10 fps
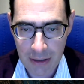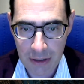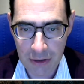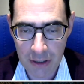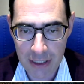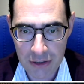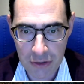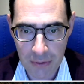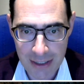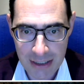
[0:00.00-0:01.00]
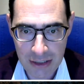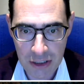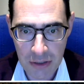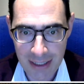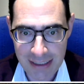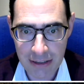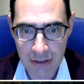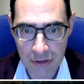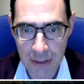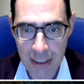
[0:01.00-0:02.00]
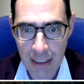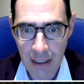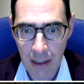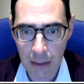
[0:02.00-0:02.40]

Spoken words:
you know, an integrated U.S. industry.